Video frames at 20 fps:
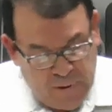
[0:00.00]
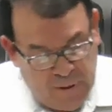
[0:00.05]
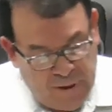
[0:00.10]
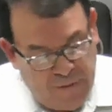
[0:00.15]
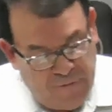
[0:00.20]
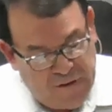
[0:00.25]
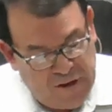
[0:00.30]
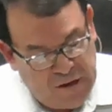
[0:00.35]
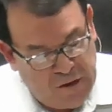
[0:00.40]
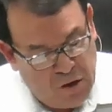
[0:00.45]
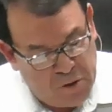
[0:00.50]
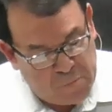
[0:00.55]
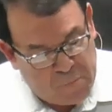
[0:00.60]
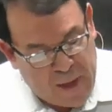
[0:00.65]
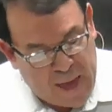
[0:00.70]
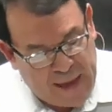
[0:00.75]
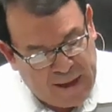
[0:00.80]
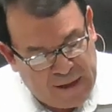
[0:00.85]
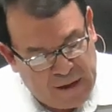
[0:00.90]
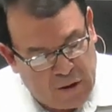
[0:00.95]
And then look
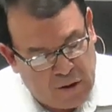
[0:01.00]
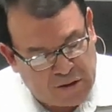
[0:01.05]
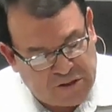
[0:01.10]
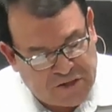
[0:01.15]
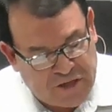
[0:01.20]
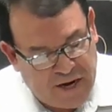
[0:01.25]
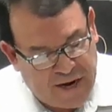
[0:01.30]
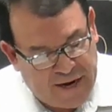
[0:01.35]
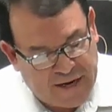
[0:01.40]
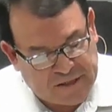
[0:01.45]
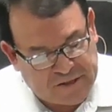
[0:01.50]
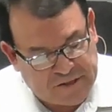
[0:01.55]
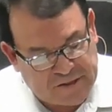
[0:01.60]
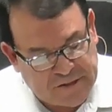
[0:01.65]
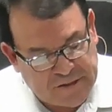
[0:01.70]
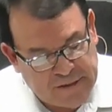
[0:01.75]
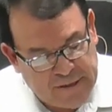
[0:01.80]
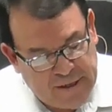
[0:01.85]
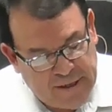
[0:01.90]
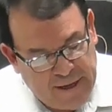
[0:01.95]
back in our text,
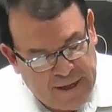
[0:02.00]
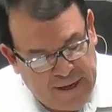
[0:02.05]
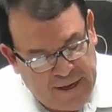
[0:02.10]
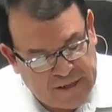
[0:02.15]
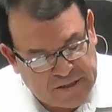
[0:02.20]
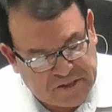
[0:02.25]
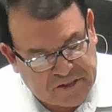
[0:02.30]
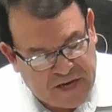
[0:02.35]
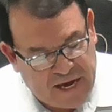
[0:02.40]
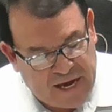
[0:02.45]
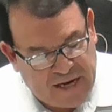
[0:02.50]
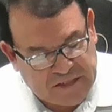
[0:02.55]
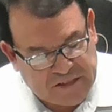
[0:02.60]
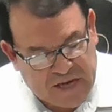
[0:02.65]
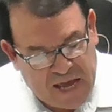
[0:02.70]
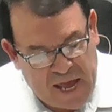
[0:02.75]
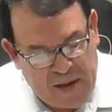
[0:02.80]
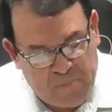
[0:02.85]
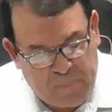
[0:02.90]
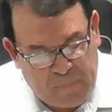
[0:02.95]
and it says,
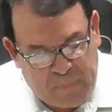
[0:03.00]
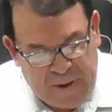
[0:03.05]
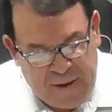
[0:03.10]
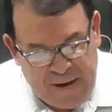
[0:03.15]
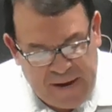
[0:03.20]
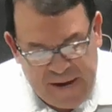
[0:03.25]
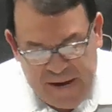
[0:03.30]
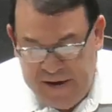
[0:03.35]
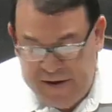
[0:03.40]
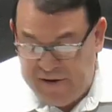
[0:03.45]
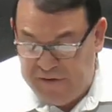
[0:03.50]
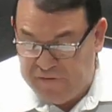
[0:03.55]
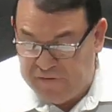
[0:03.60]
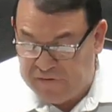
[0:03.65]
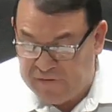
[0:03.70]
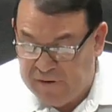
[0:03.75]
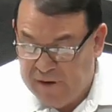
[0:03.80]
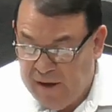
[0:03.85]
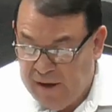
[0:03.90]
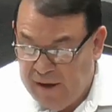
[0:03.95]
And
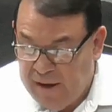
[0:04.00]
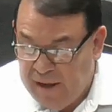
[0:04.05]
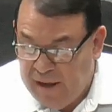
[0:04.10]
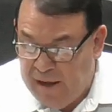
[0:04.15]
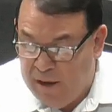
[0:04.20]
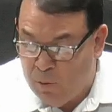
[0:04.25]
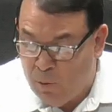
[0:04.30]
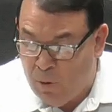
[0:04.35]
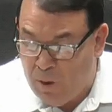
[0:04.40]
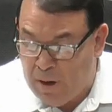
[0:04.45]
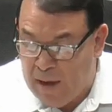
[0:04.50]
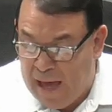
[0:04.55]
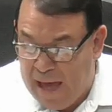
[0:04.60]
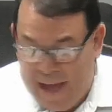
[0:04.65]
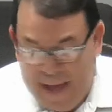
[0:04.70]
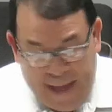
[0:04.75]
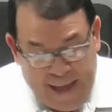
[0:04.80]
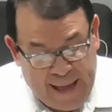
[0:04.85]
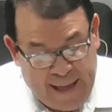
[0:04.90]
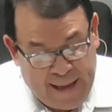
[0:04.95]
peace it will
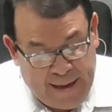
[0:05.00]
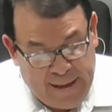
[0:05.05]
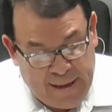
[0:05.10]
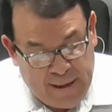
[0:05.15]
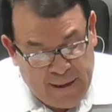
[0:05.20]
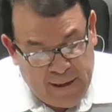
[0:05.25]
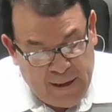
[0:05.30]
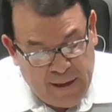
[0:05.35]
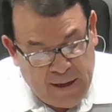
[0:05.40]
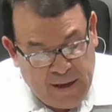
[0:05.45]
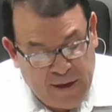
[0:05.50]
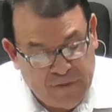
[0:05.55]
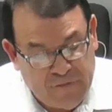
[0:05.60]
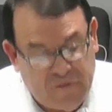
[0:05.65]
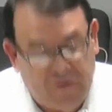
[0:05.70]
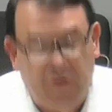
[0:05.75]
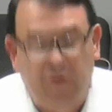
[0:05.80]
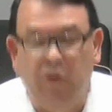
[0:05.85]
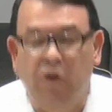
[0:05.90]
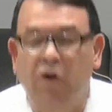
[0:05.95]
add unto
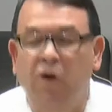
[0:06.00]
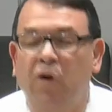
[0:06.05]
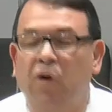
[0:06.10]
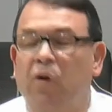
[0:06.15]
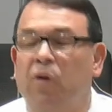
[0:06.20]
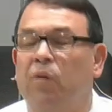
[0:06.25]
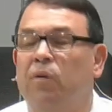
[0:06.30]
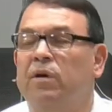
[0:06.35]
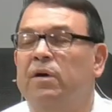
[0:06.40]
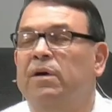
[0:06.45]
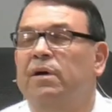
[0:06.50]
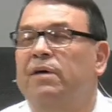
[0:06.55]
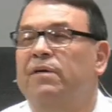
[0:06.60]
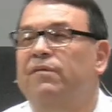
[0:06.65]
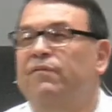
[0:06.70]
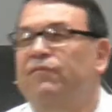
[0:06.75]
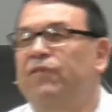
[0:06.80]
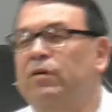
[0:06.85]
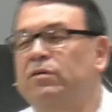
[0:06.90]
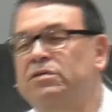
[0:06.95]
you.
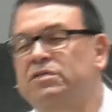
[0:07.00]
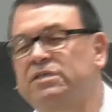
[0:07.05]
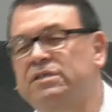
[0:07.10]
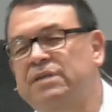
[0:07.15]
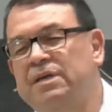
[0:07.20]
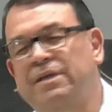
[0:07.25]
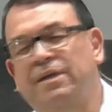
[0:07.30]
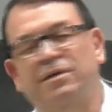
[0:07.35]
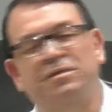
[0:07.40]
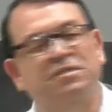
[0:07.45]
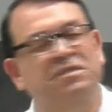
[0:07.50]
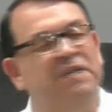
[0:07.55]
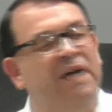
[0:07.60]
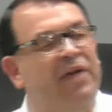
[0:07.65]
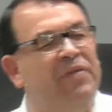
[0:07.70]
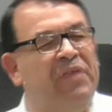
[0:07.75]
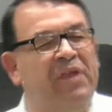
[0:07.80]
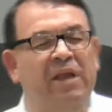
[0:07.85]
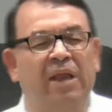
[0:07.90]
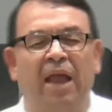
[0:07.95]
Folks, there's
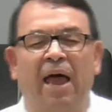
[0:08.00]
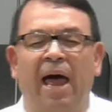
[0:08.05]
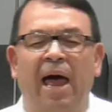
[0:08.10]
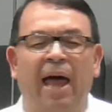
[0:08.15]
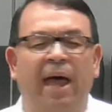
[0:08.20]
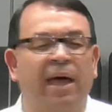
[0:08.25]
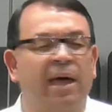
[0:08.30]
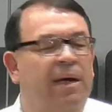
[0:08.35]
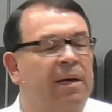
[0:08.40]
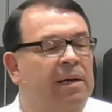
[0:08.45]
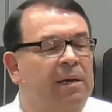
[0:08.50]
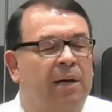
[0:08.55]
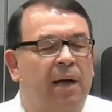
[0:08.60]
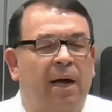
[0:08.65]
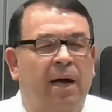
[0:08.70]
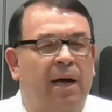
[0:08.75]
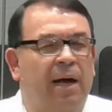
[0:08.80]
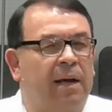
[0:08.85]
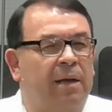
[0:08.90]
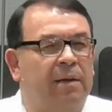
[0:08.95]
nothing like,
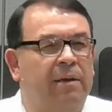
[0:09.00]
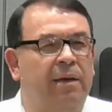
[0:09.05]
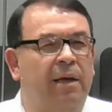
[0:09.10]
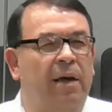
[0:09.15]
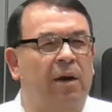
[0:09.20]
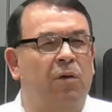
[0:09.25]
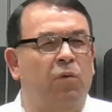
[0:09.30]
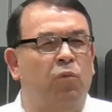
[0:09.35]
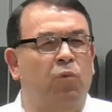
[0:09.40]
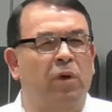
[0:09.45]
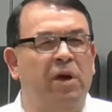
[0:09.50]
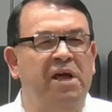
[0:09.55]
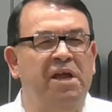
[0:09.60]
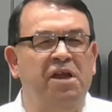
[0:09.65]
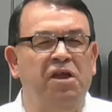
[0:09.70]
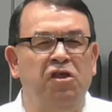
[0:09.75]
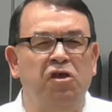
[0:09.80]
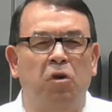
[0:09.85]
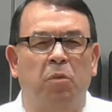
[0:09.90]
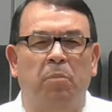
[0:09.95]
uh, you know,
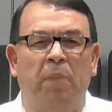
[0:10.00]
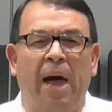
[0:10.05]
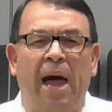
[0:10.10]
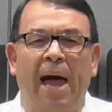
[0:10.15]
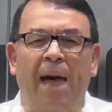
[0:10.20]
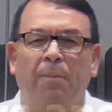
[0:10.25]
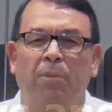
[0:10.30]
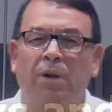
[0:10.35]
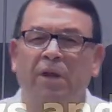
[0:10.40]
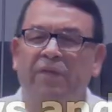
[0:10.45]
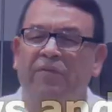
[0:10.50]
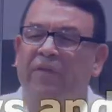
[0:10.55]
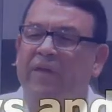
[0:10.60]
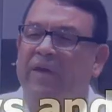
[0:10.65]
reading your Bible at the